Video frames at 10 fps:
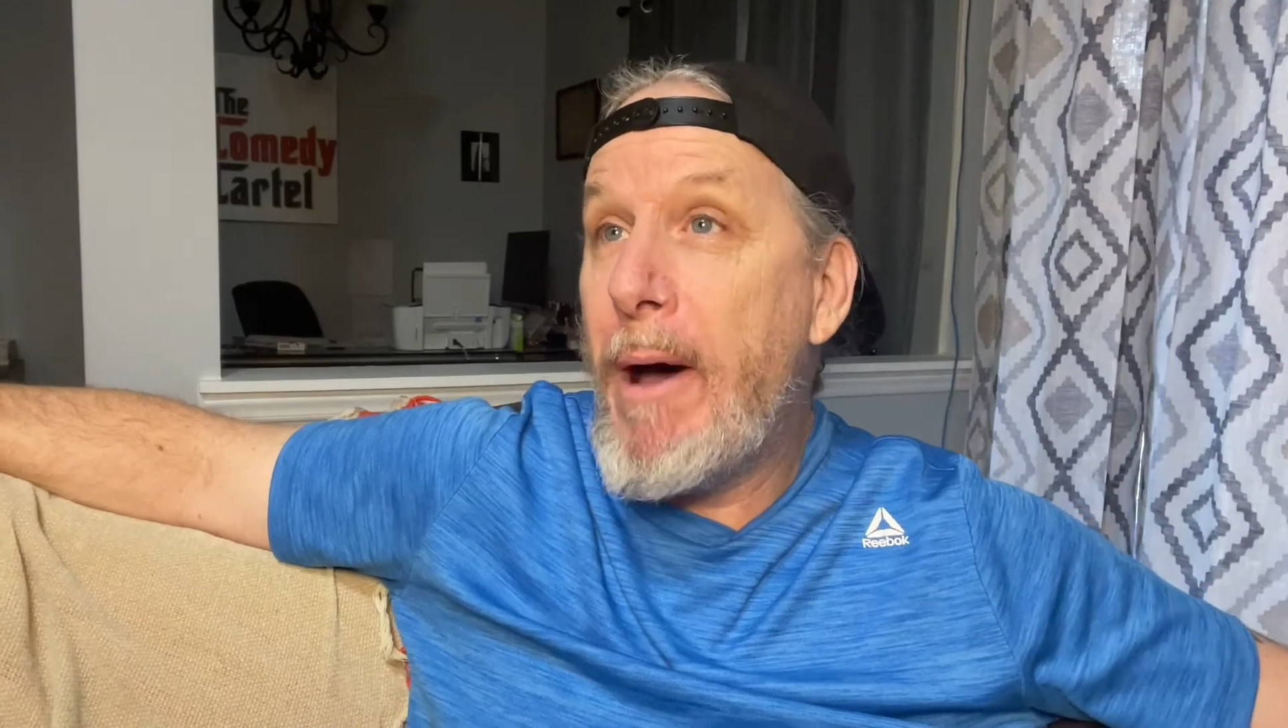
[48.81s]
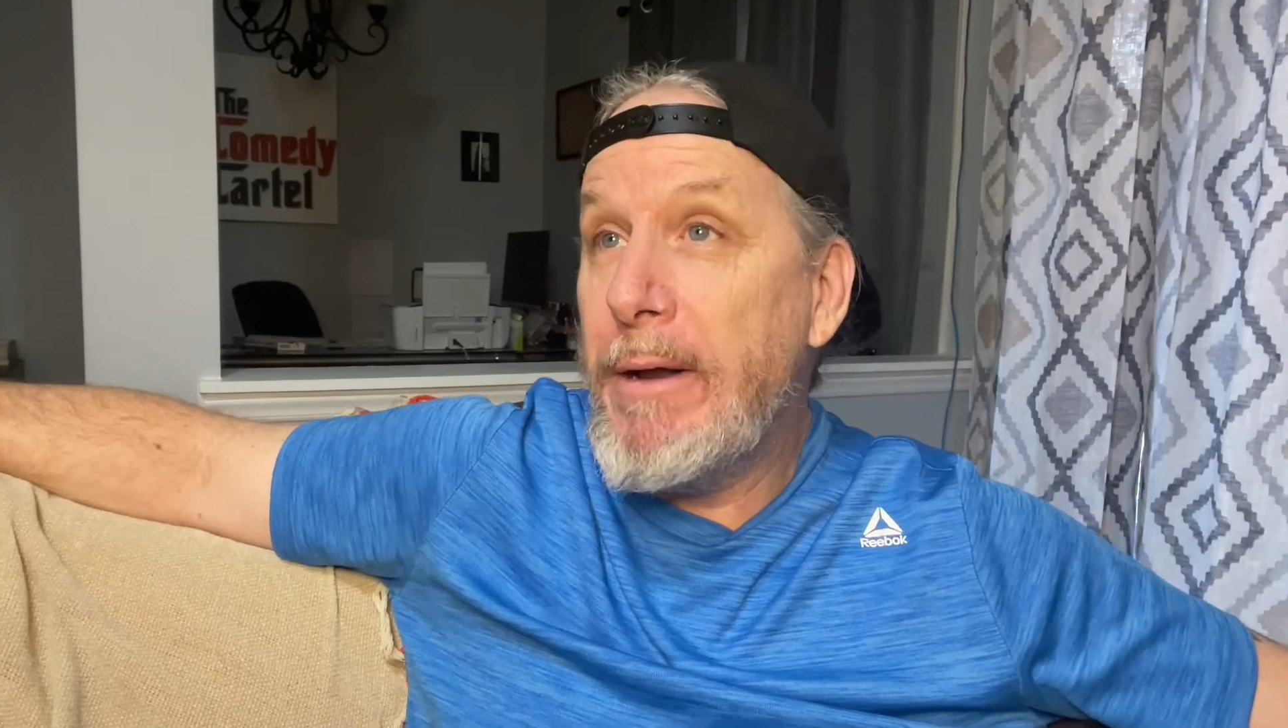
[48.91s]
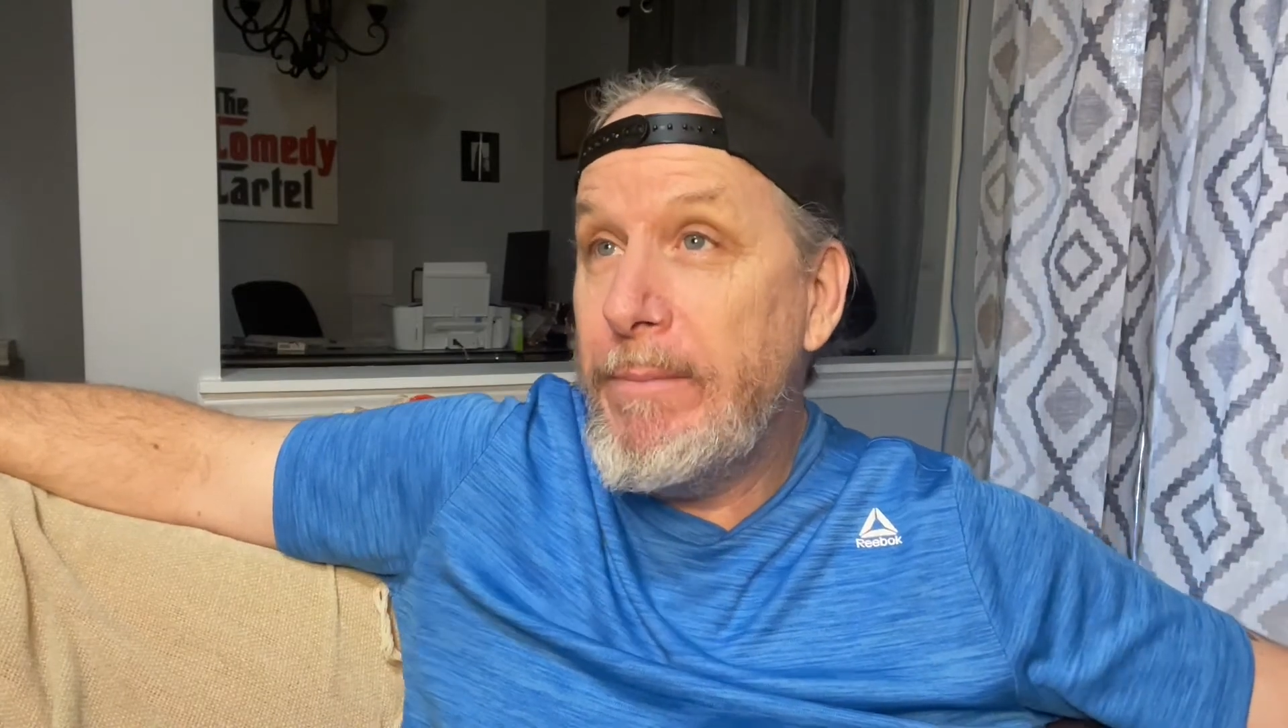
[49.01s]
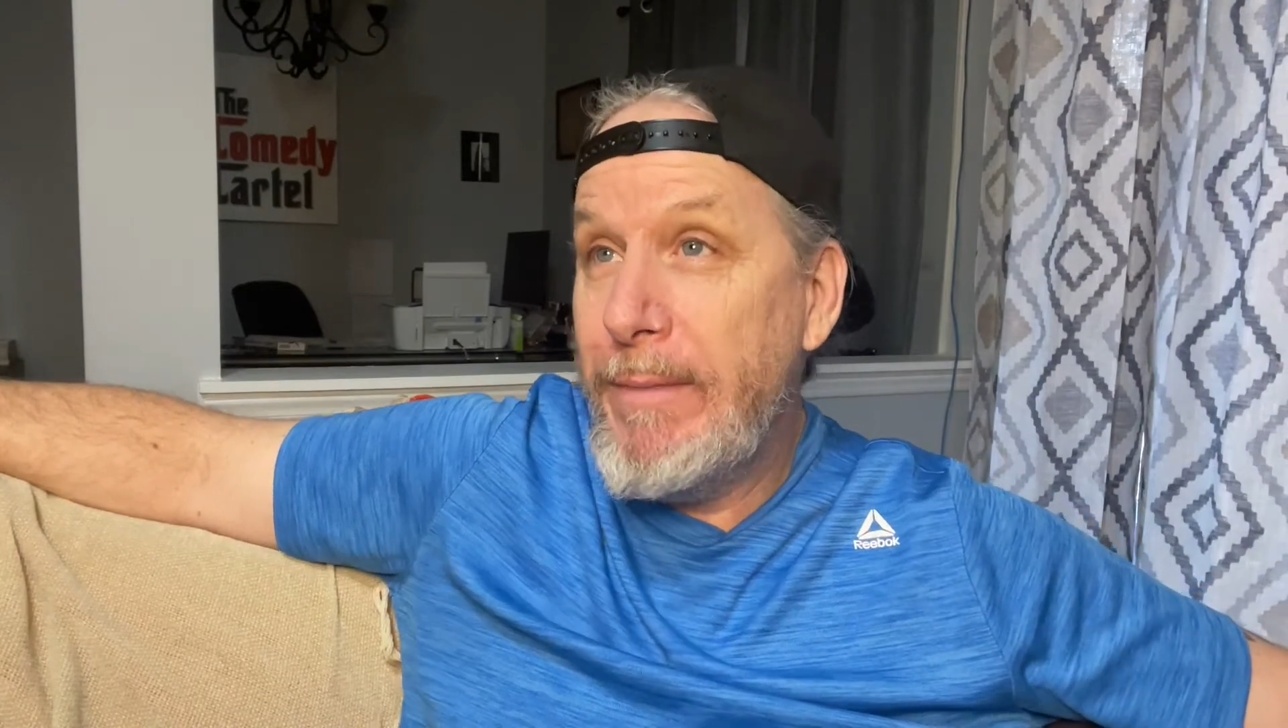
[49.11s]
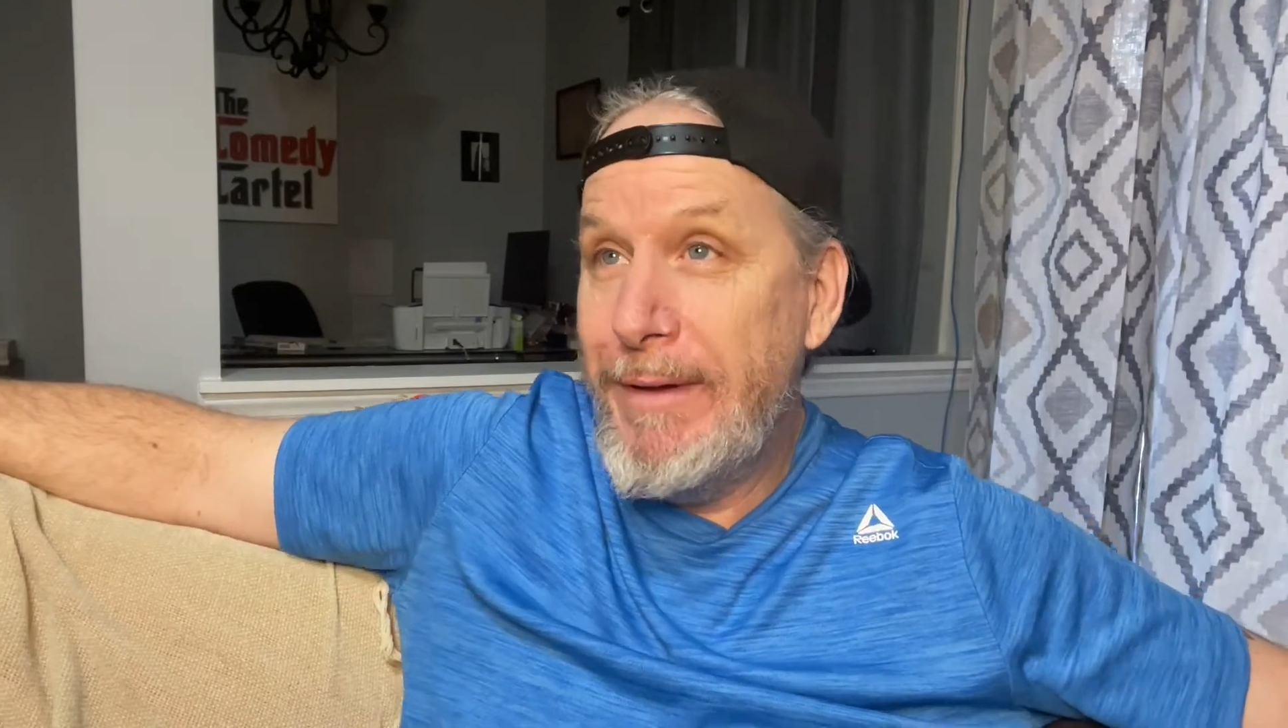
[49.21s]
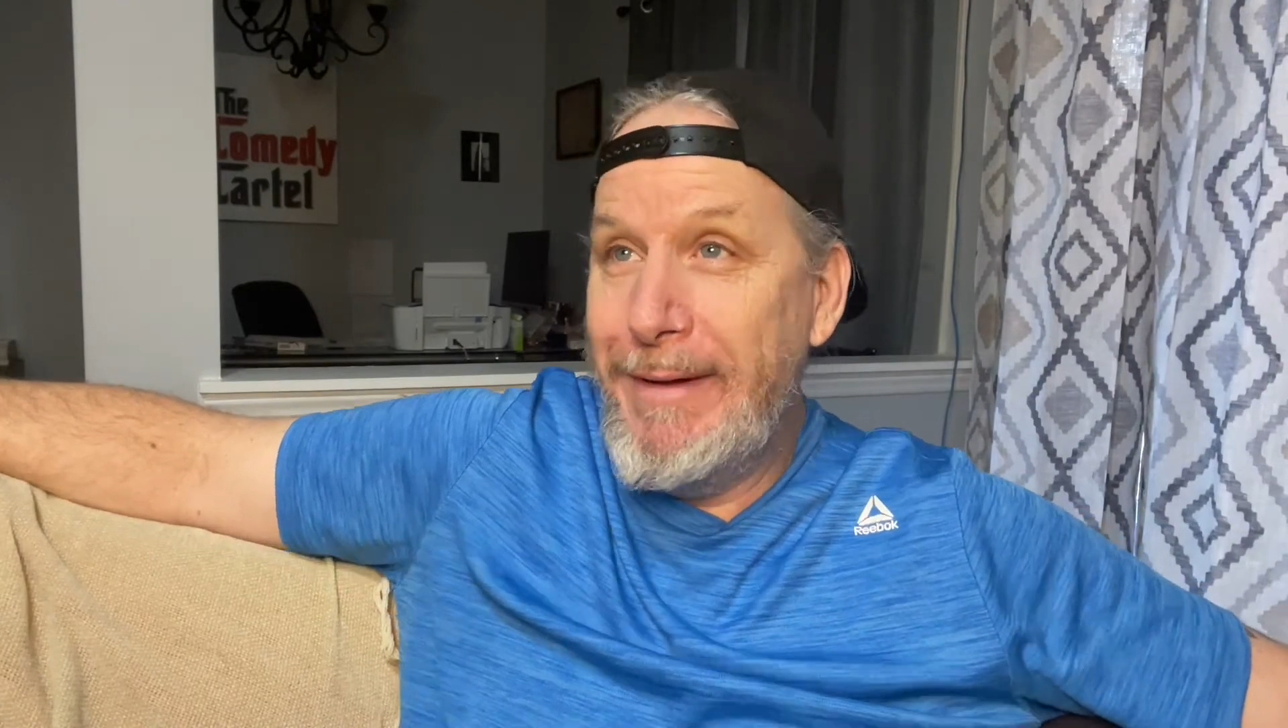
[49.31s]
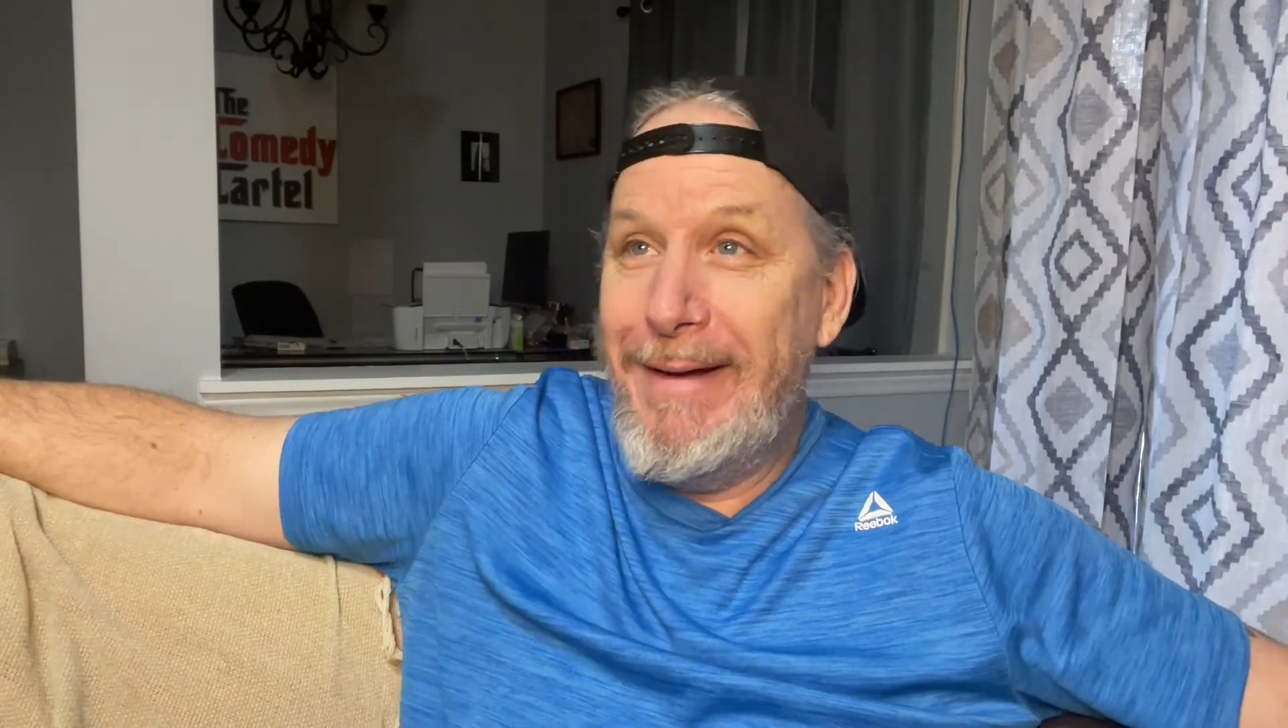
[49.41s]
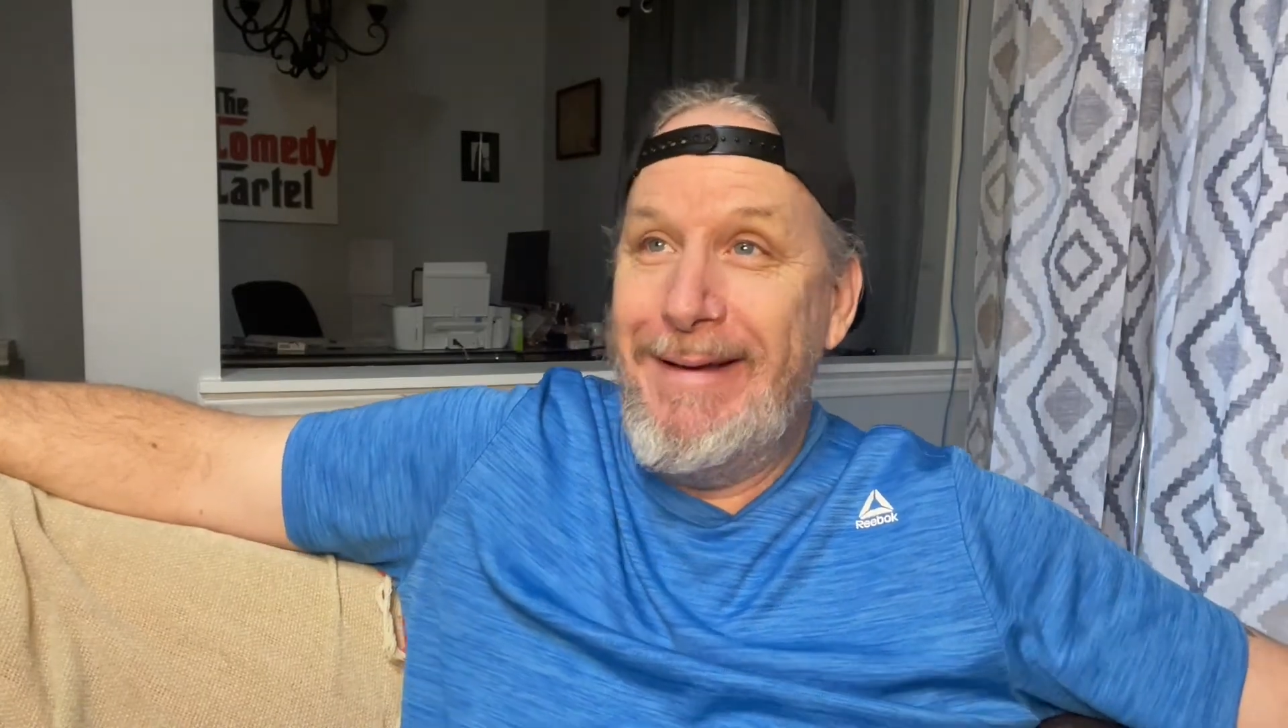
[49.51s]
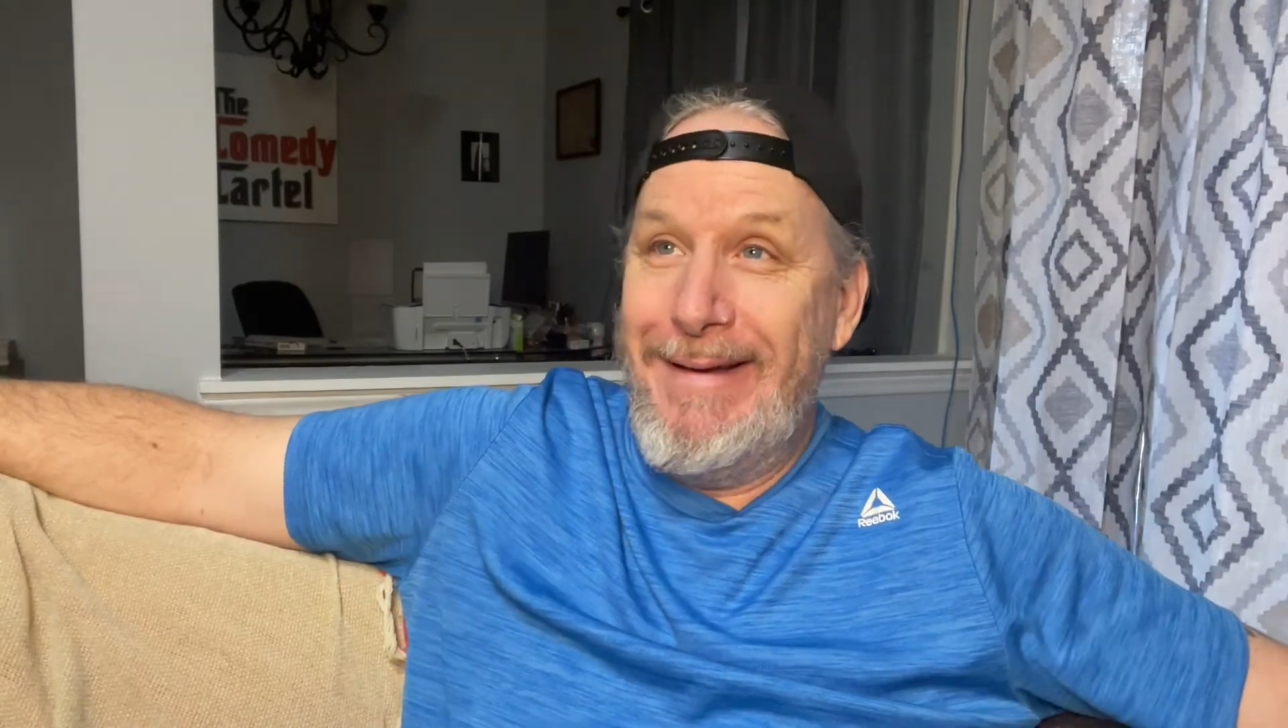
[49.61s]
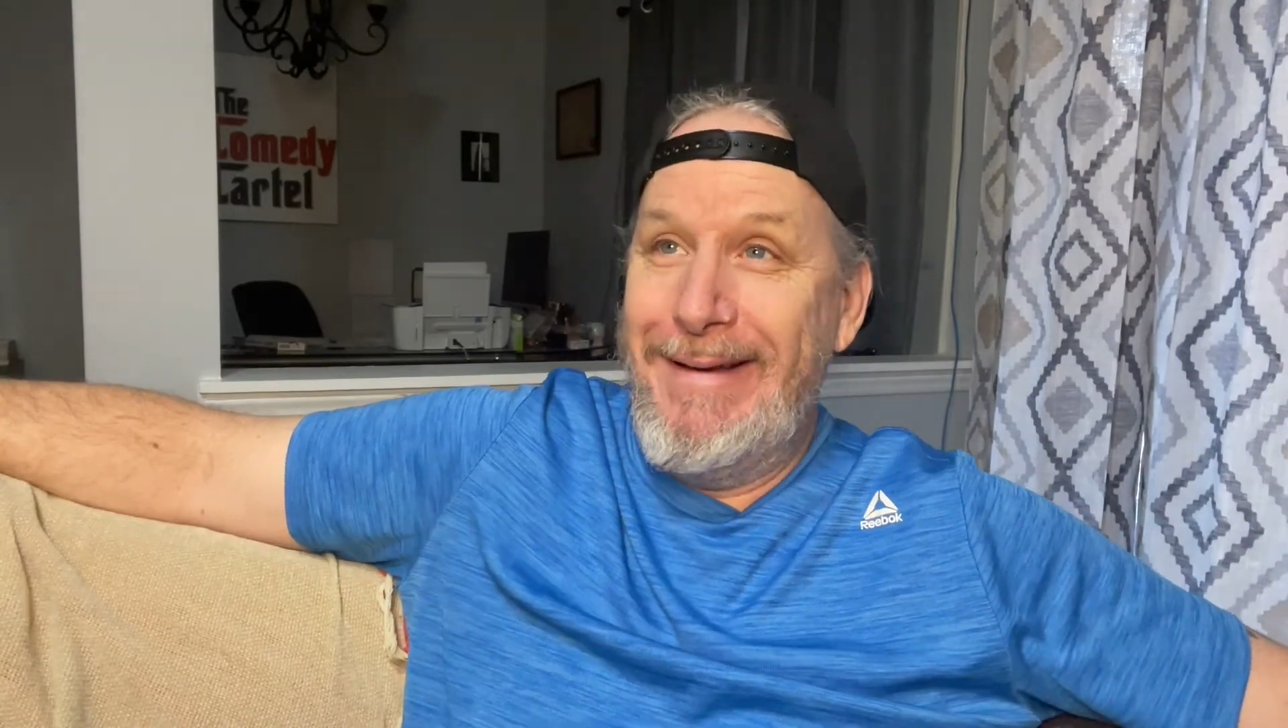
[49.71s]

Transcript: on them?